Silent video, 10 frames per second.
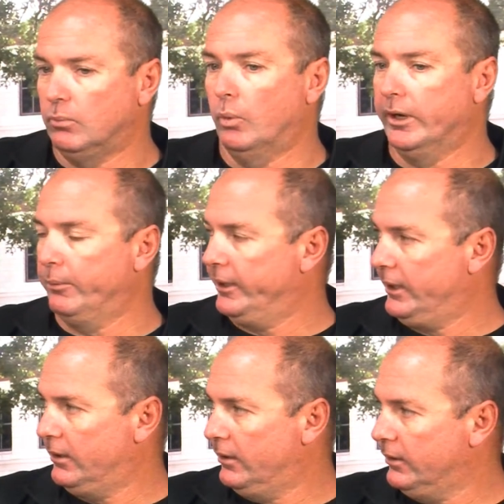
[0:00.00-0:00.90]
What do we
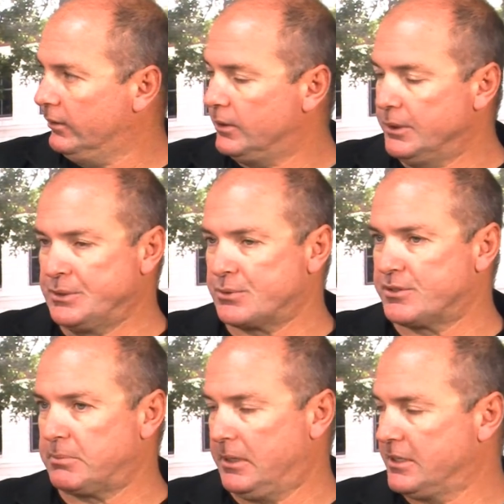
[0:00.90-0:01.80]
need to do? Who's
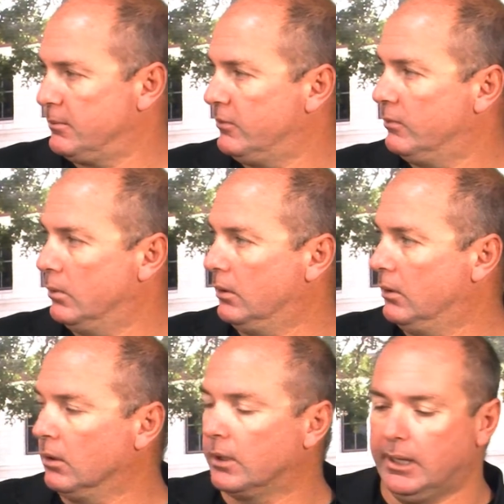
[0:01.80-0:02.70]
responsible for it?
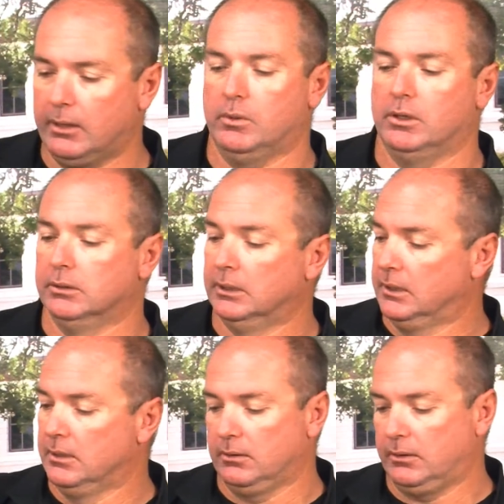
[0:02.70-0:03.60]
Okay, well,
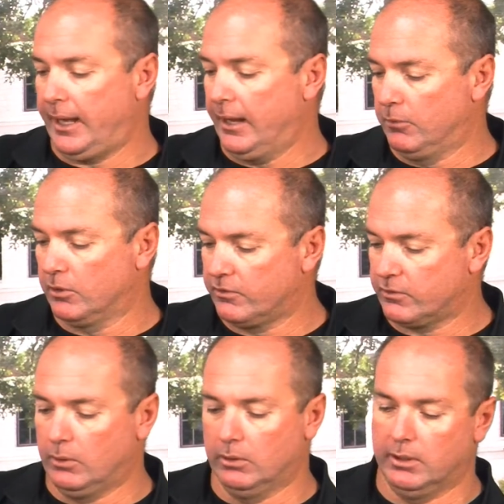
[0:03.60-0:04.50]
animal
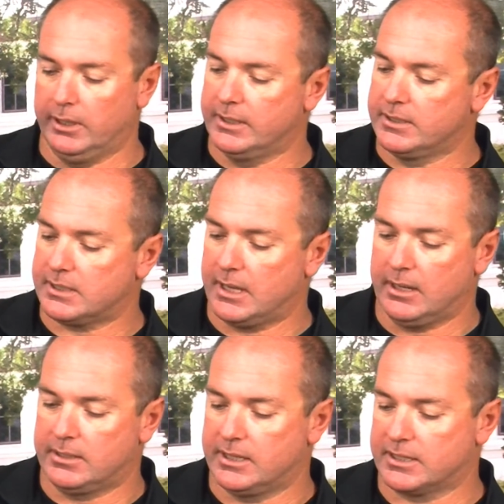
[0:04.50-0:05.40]
control is,
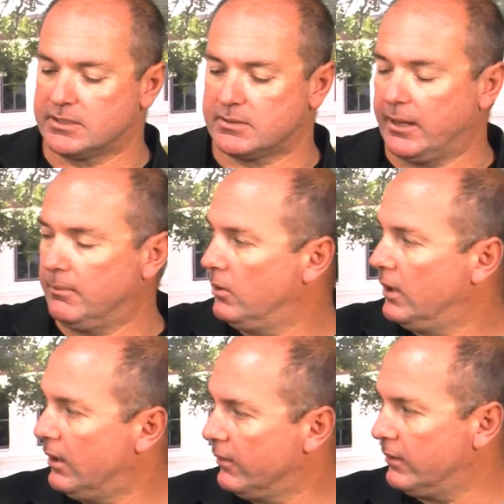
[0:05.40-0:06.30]
Texas Animal
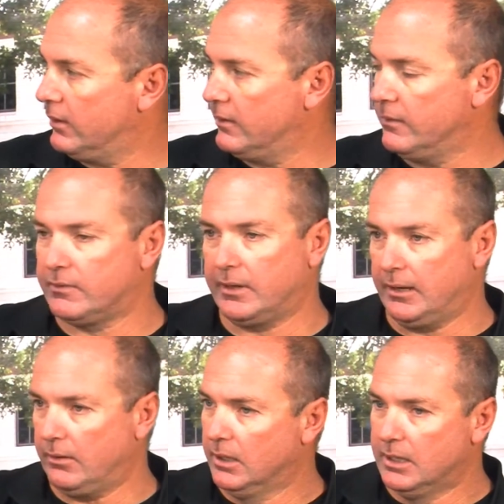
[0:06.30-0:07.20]
Health is,
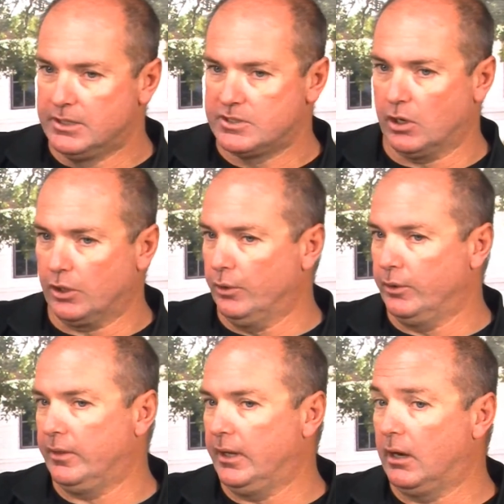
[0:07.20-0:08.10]
and start
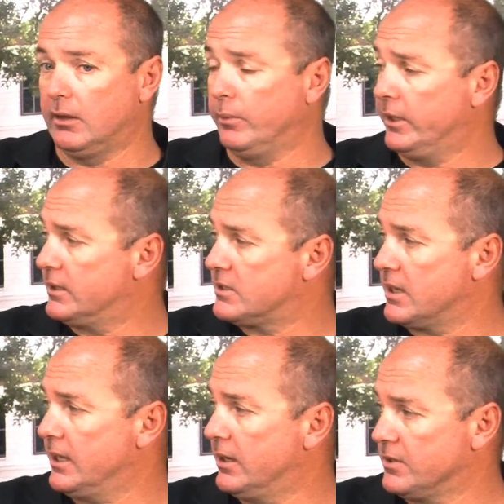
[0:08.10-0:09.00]
going there, then we get the
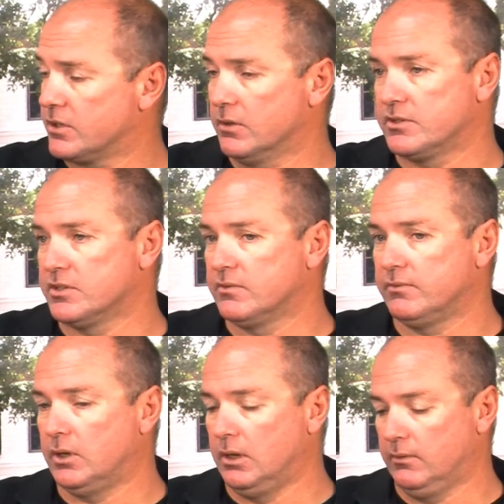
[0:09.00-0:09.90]
state health services
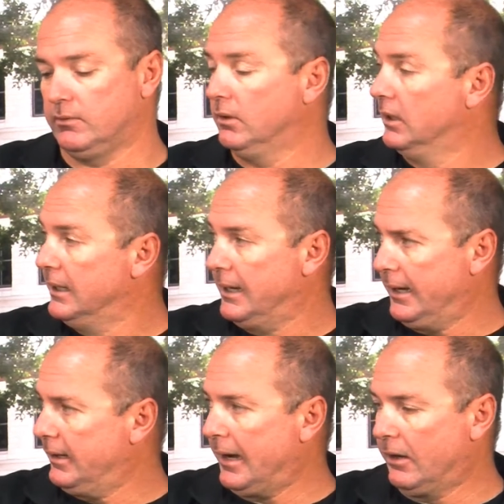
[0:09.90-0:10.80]
involved, and
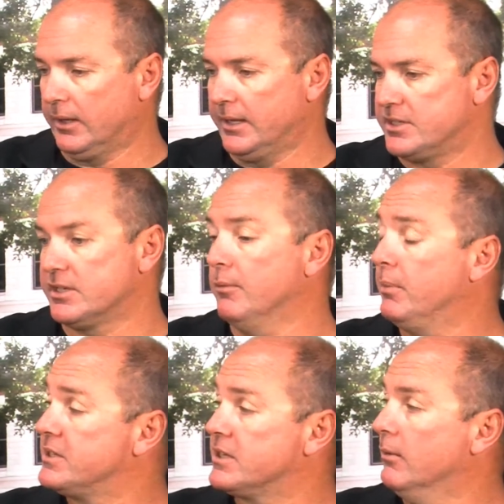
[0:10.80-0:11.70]
it outlines step
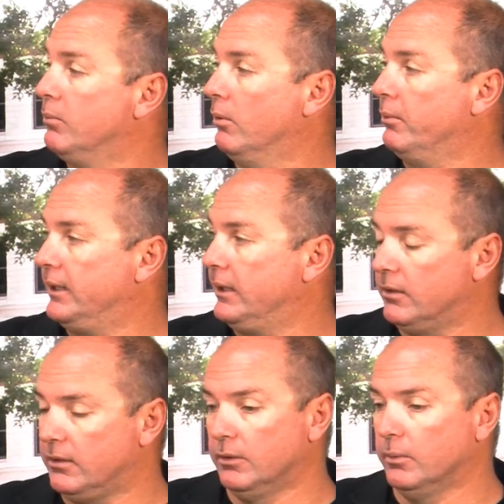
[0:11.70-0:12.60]
by step what we need to
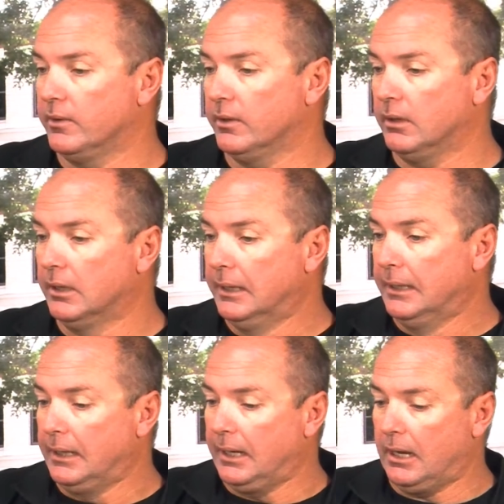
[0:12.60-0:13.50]
do with it.
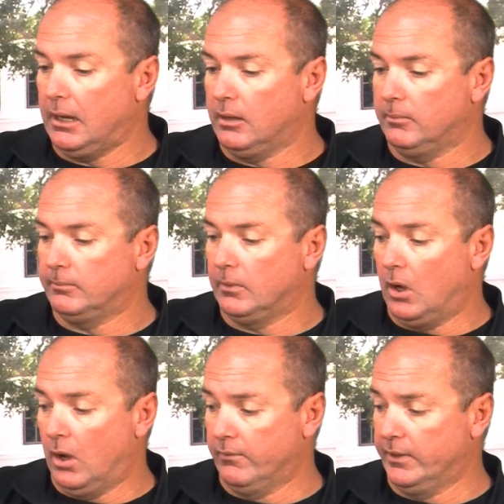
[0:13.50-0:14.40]

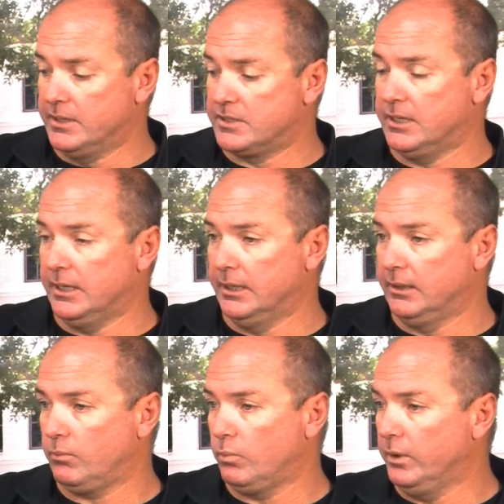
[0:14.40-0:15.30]
All of it is
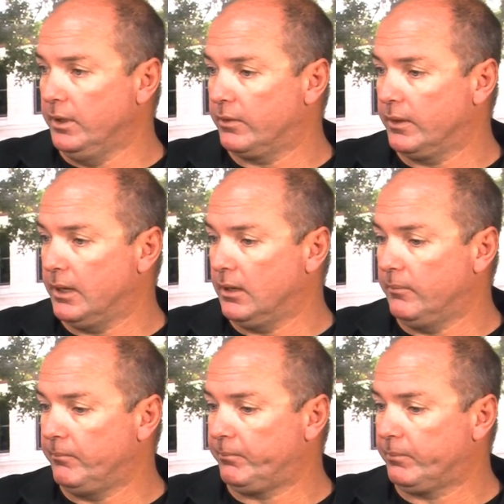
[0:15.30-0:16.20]
done with
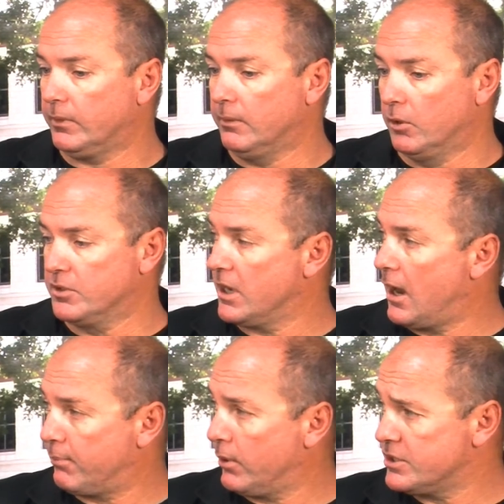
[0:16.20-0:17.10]
the emergency
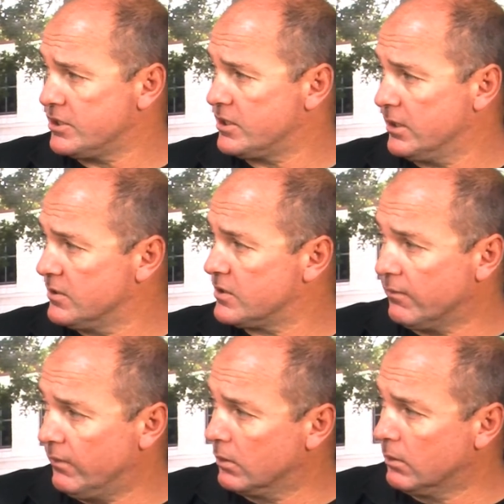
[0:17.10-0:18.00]
operations center is our
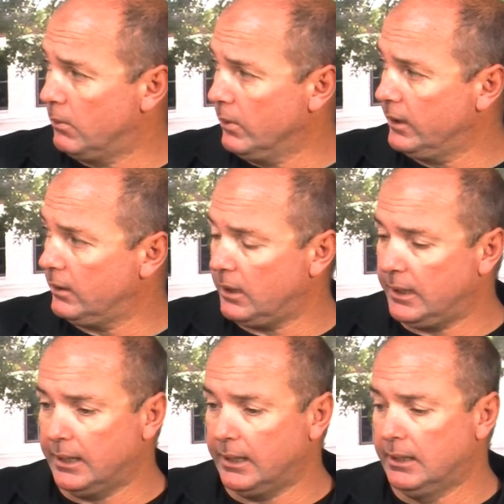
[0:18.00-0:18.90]
focal point,
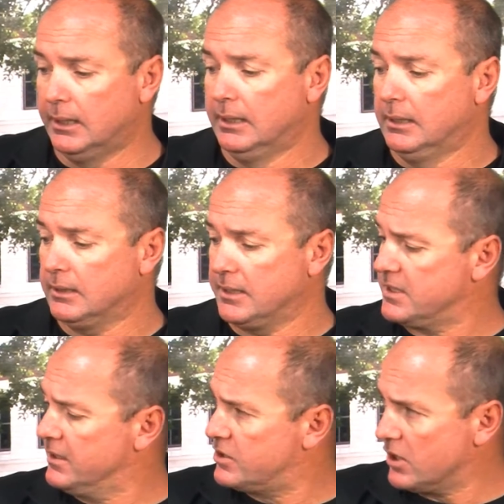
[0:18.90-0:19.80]
and like I
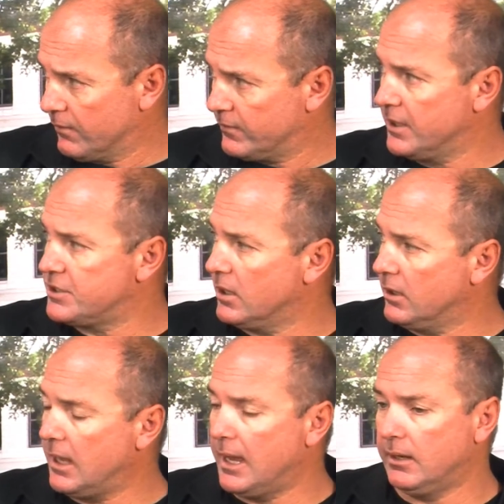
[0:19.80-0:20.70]
said, the sheriff touched
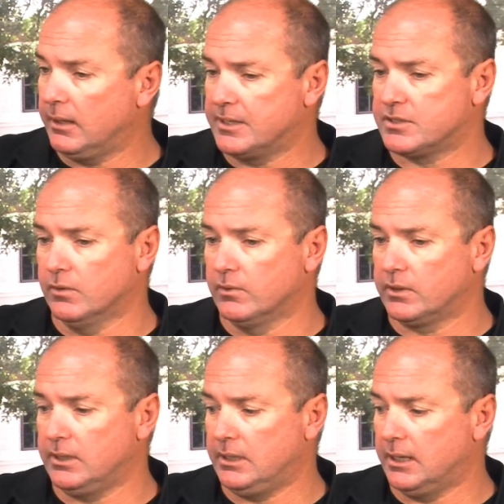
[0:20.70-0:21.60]
on that. That's over
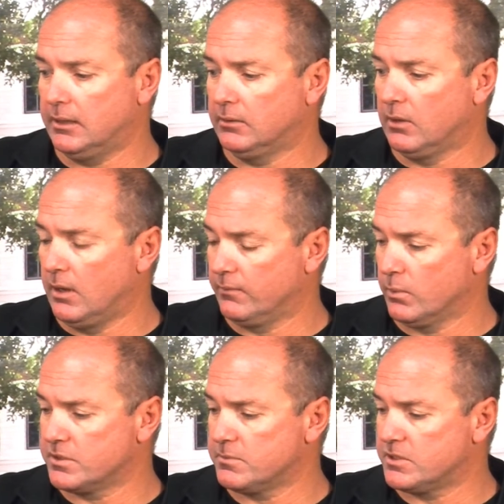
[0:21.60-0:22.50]
at the law
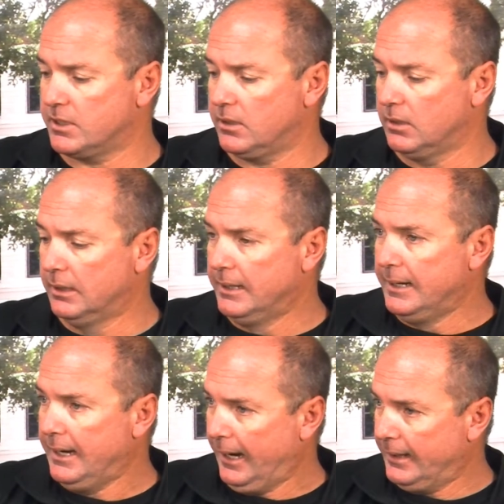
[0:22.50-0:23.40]
enforcement center,
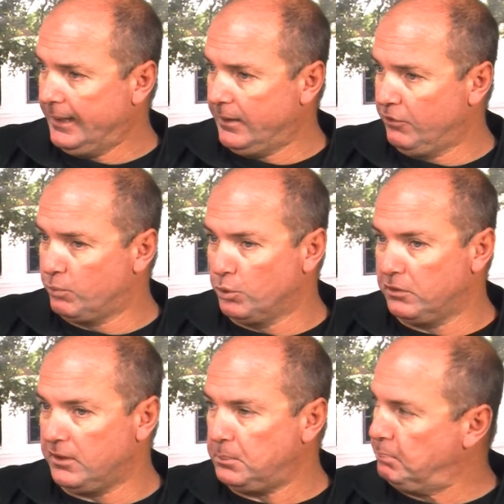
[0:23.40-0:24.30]
and that is where
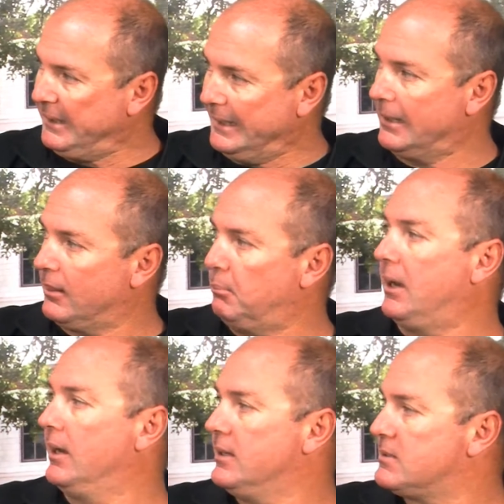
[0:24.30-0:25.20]
the meeting of the
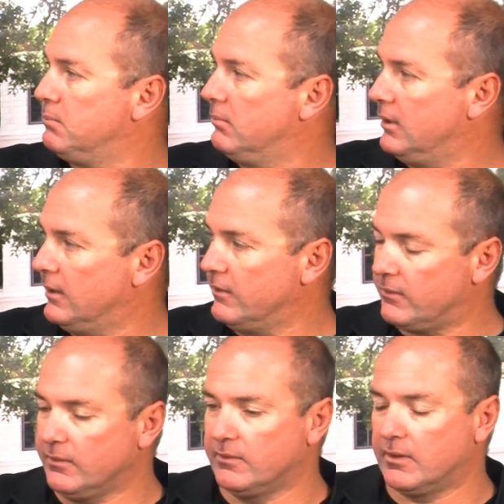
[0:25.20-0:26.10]
minds
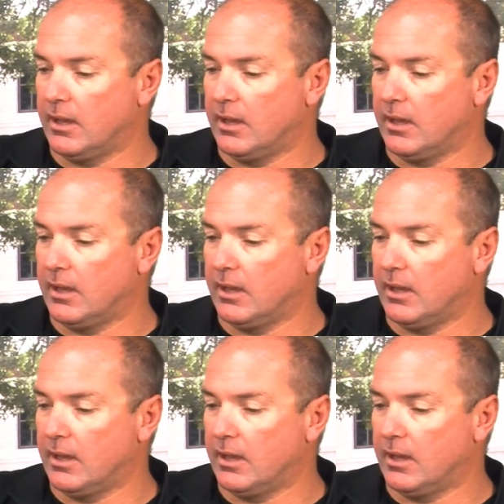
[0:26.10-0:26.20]
is.